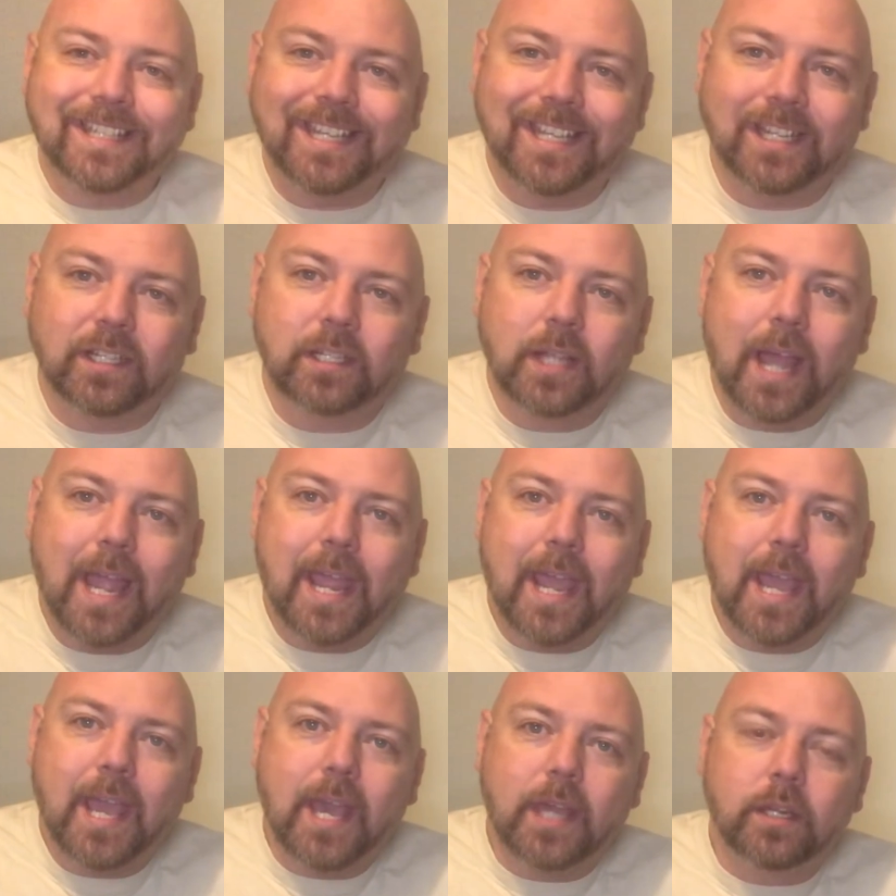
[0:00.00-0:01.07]
thing I
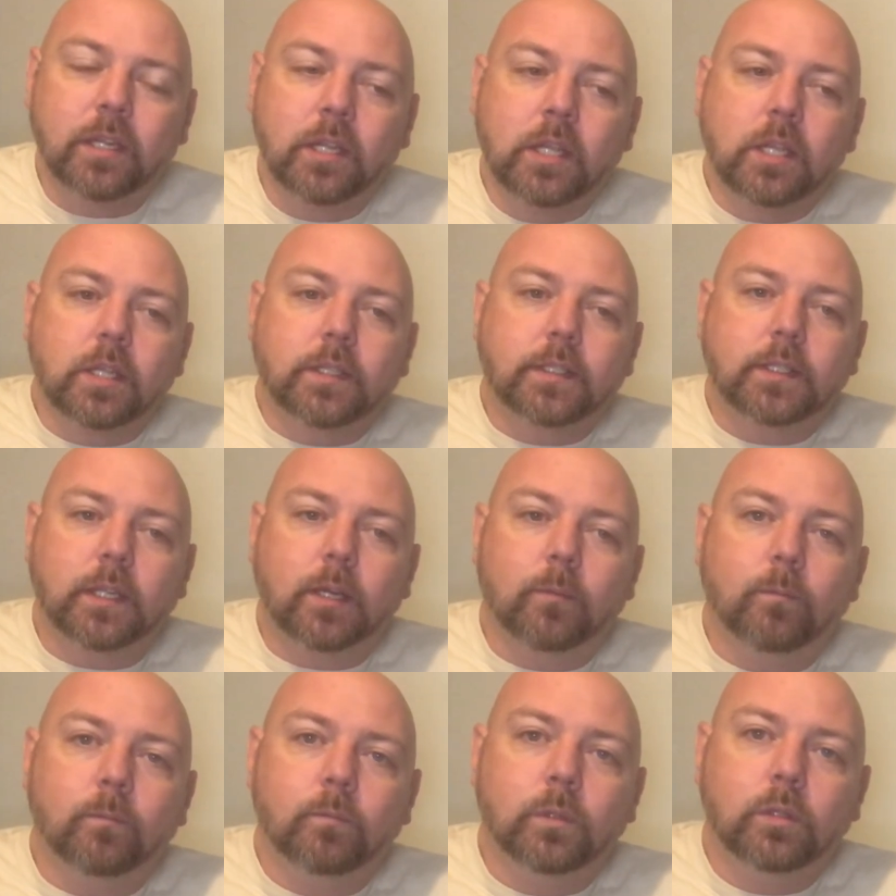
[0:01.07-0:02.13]
had
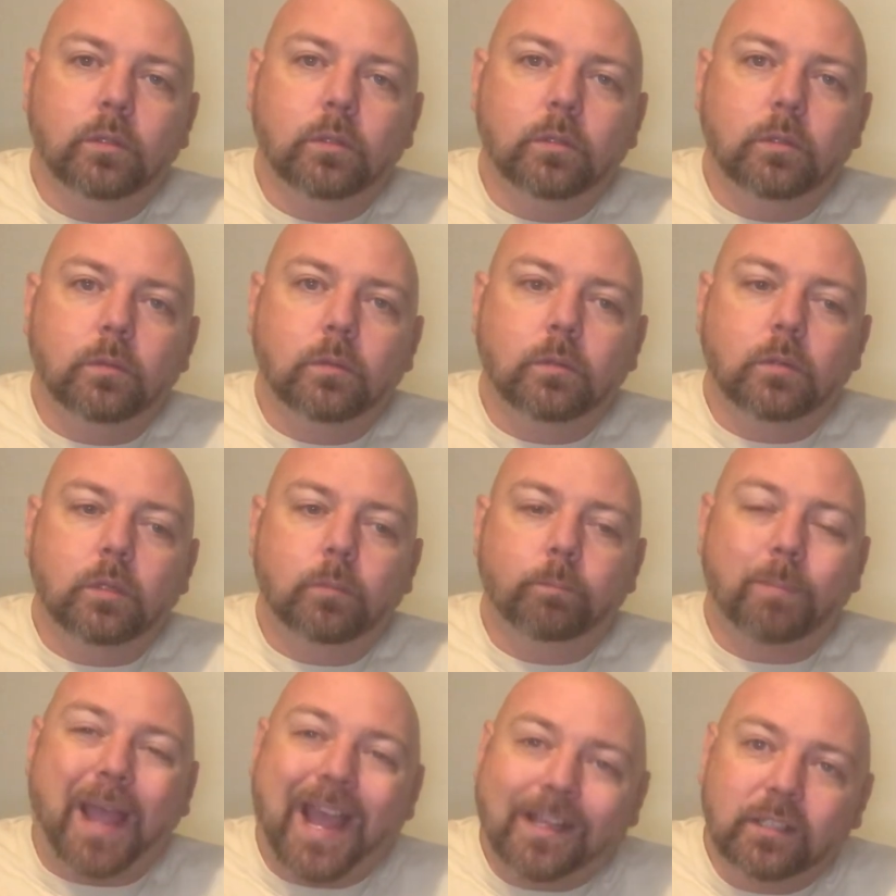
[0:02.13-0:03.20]
some
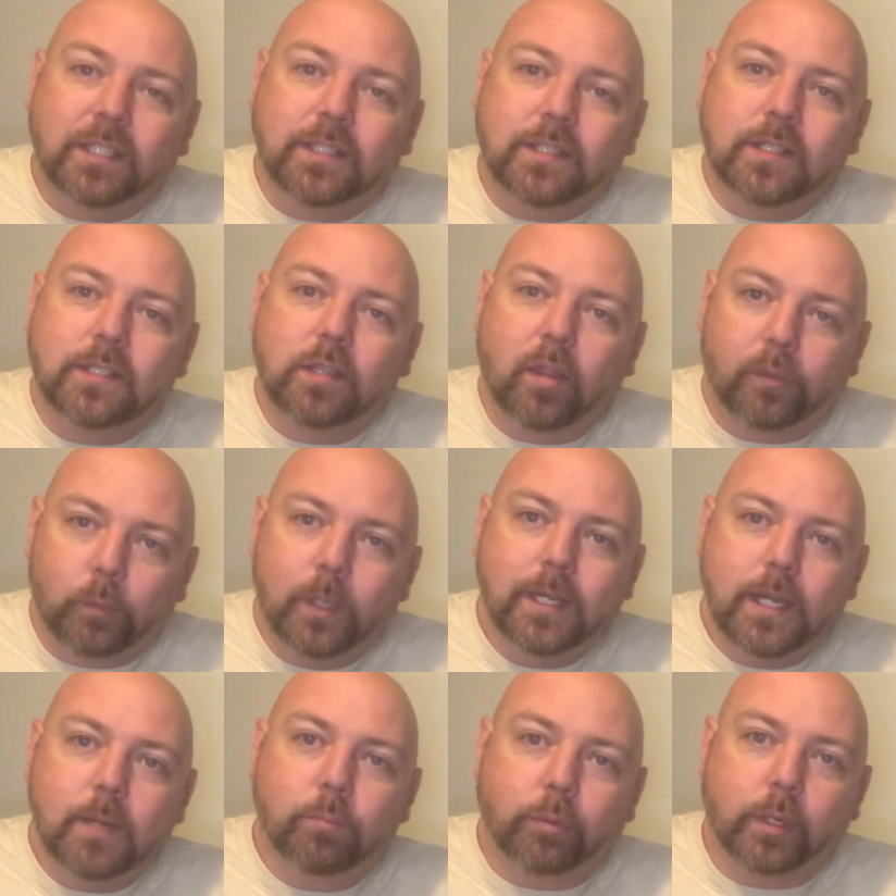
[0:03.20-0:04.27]
pallets
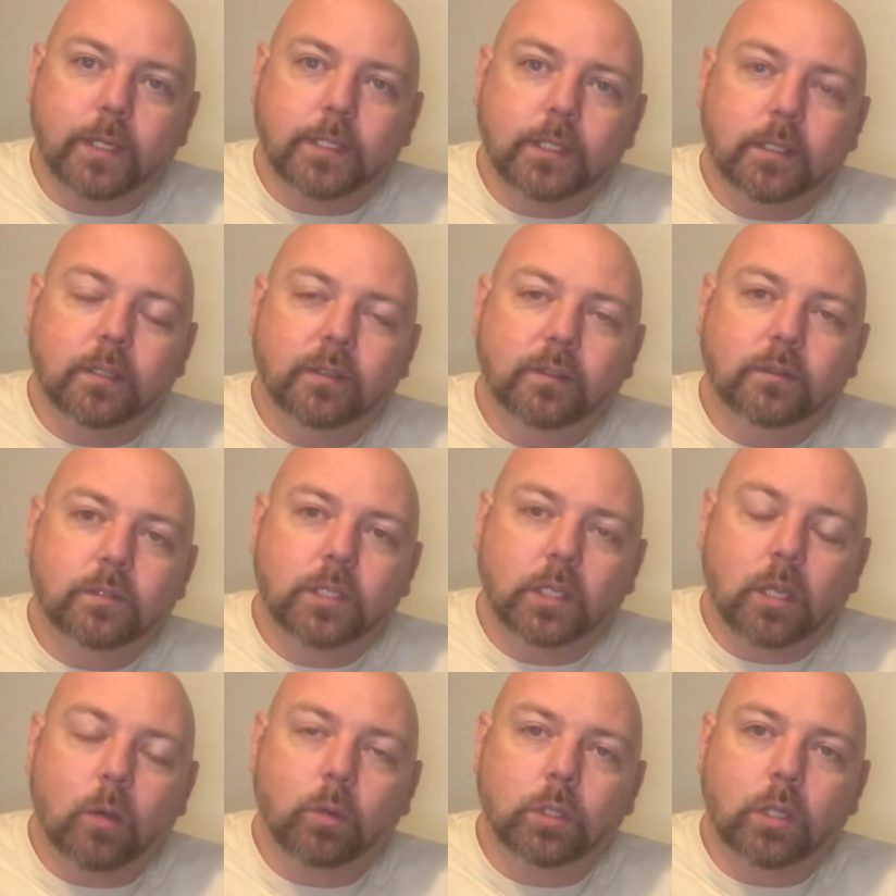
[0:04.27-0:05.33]
3D printed to
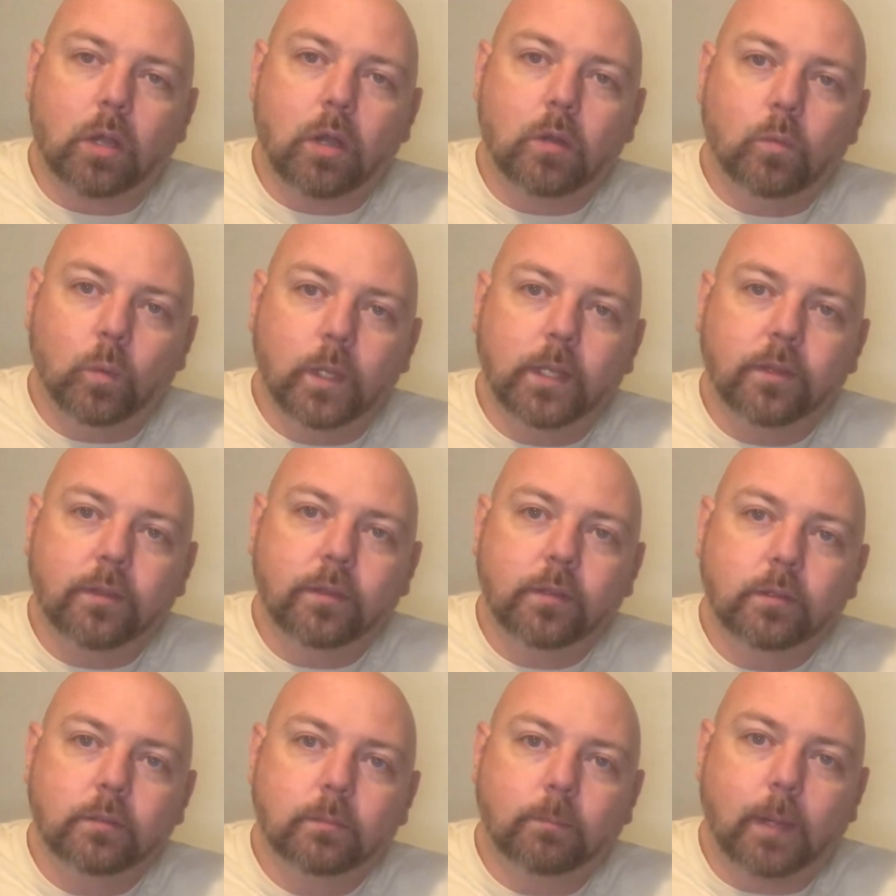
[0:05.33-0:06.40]
go along with
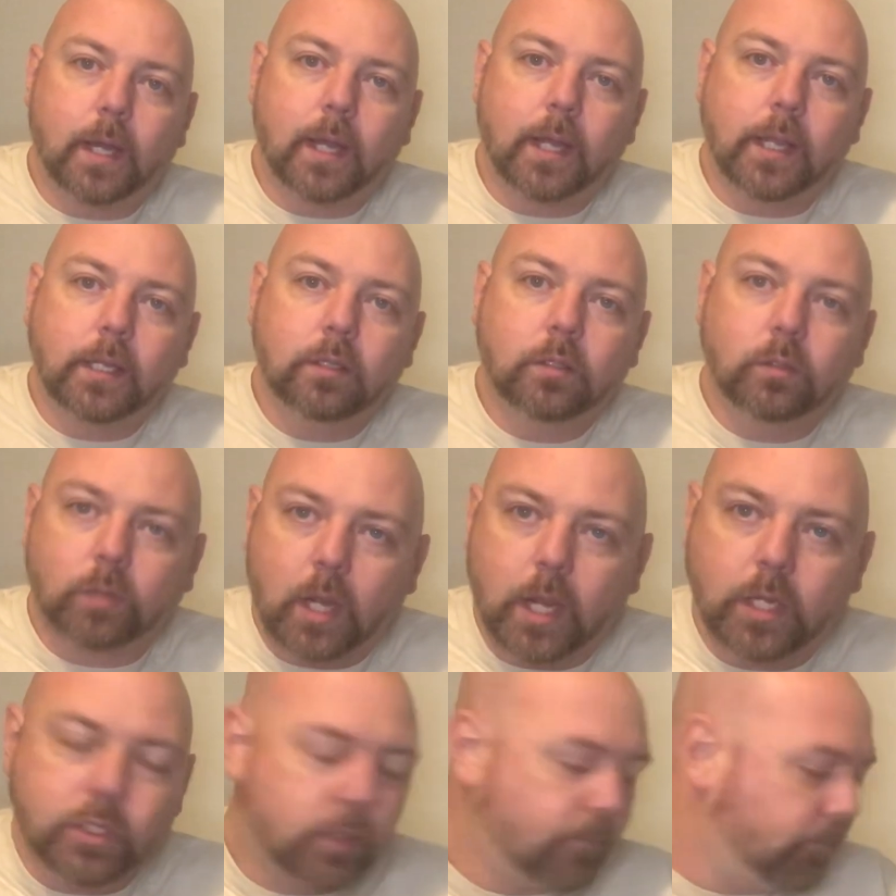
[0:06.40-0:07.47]
my
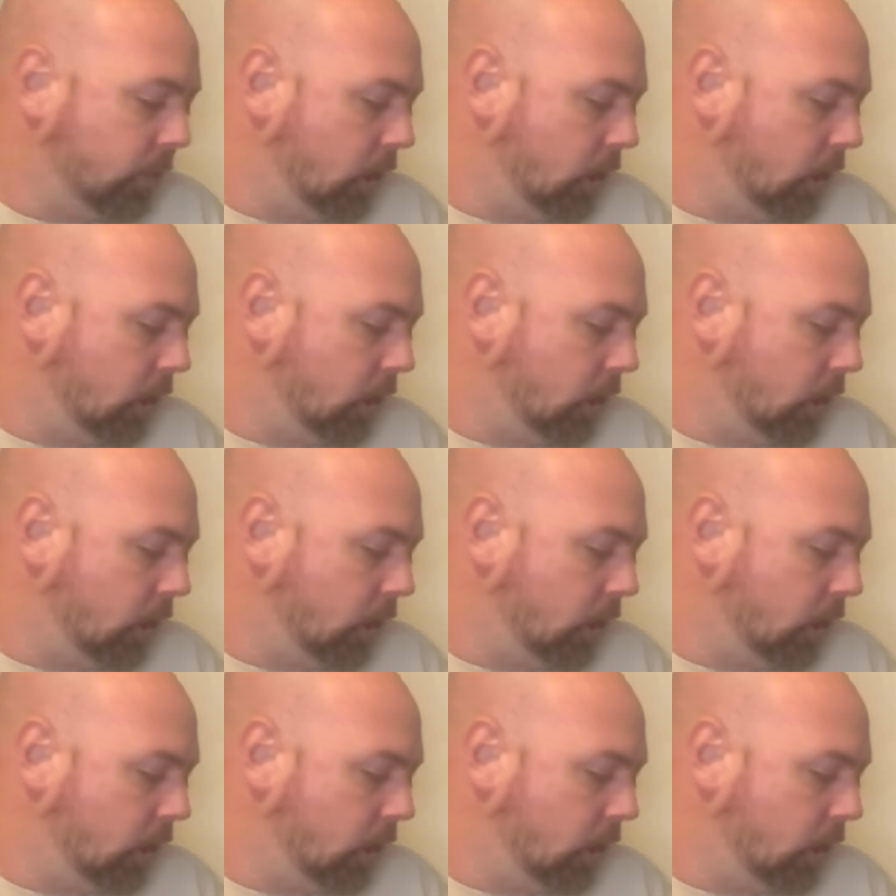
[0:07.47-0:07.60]
garage.